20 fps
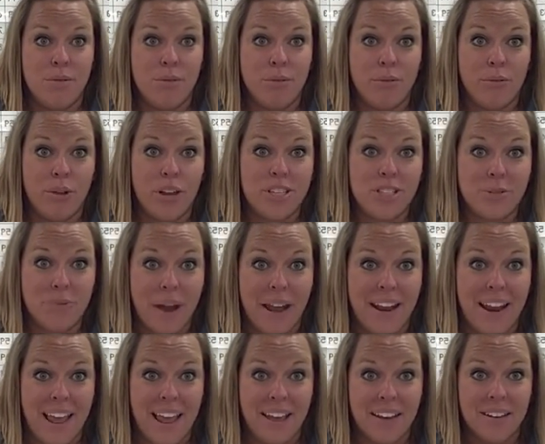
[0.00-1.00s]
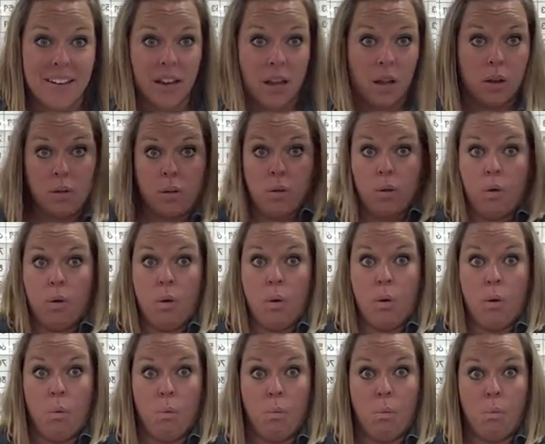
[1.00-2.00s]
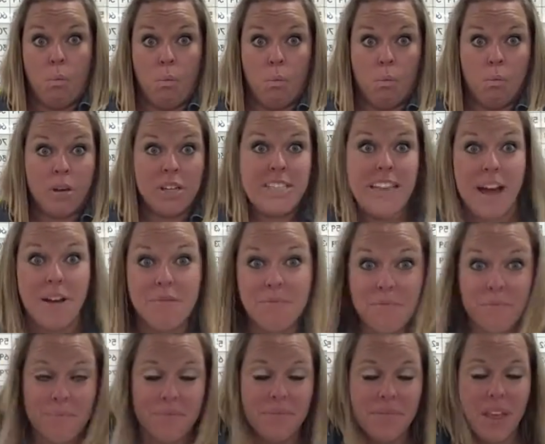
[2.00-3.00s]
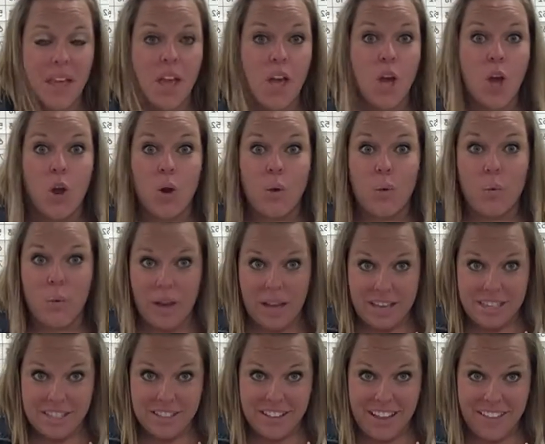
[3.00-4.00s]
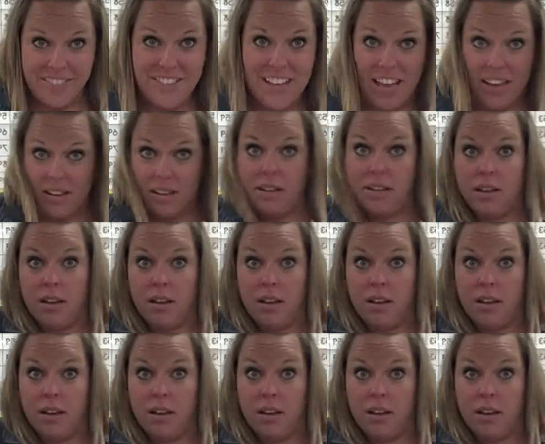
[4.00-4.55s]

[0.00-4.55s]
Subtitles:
Raise your right hand. Put it down. Raise your left hand.